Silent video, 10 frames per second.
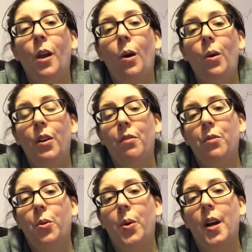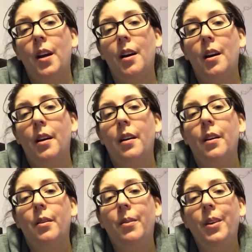going to Florida
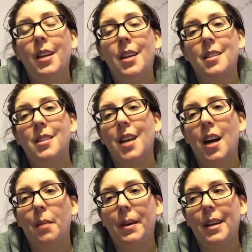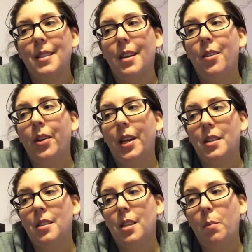really does suck, because I don't get
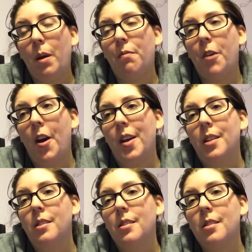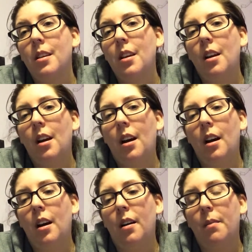to see my friends
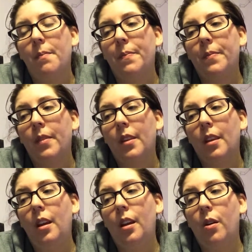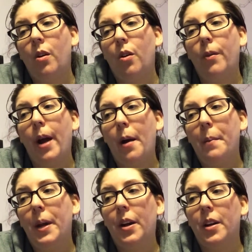you know, around
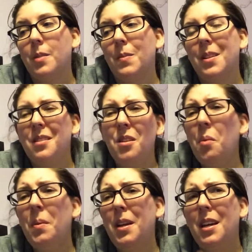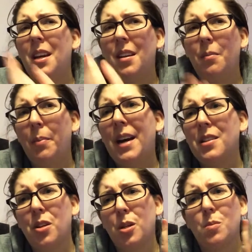my Christmas. And nobody
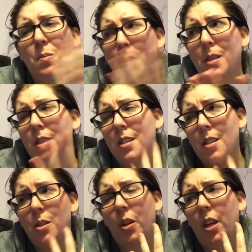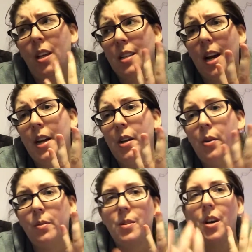buys Christmas presents as early as I
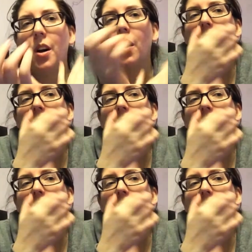do. So,